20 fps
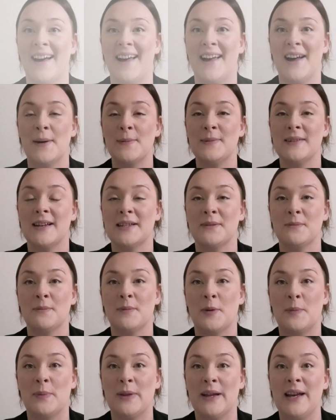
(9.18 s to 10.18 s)
Hi, I'm Tazza
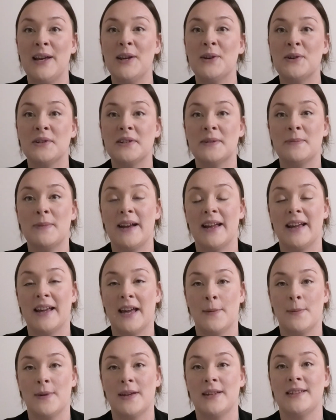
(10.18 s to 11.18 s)
Monopoly, cosmetic
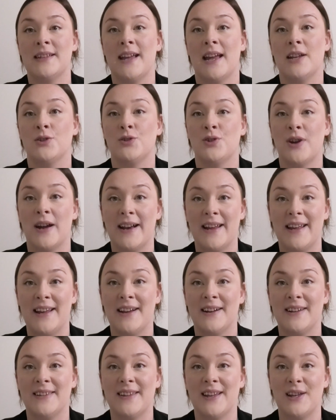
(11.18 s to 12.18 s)
chemist and trainee
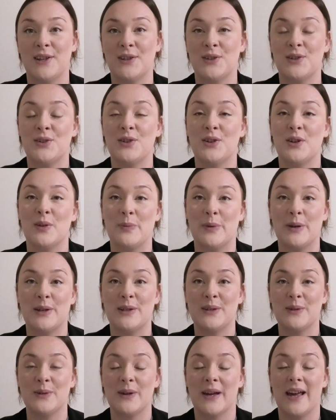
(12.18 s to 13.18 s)
here at the Institute of
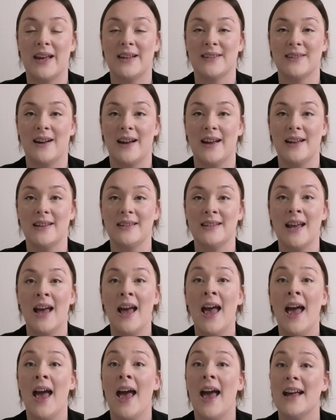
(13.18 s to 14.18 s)
Personal Care Science,
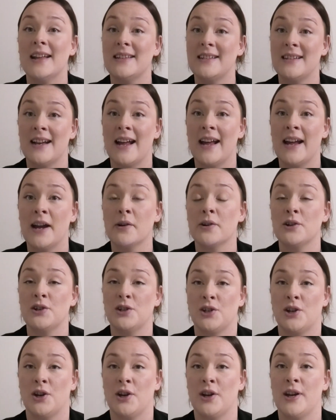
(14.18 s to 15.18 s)
and today I'm going to
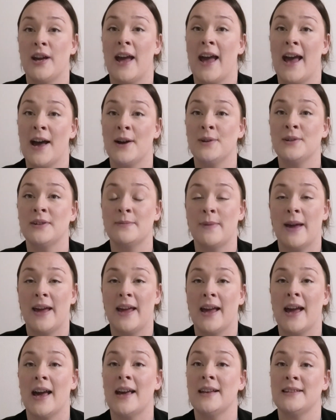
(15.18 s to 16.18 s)
show you how to
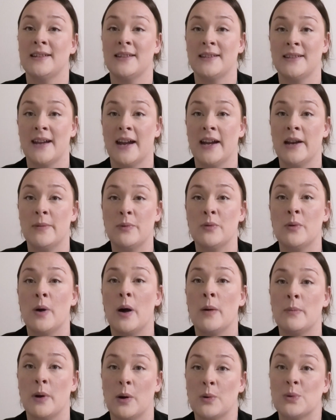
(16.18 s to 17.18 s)
make a sustainable
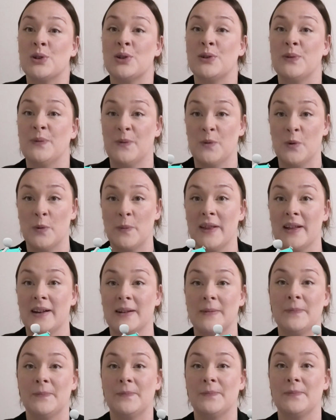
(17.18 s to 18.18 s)
emulsion
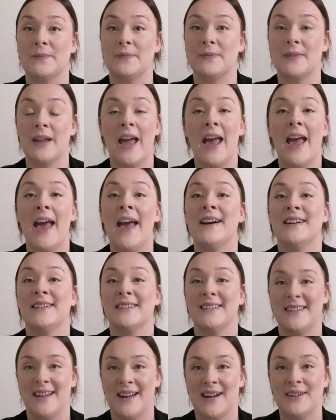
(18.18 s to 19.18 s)
formula.
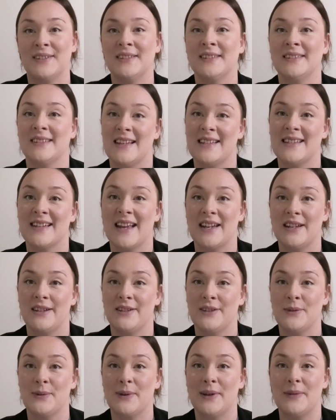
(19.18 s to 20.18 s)
Now, let's get
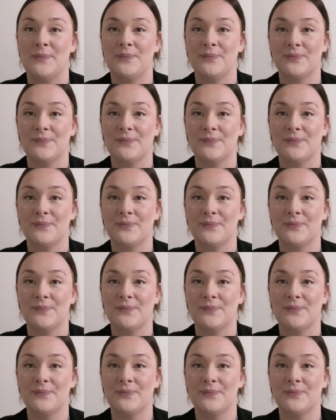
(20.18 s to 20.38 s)
into it.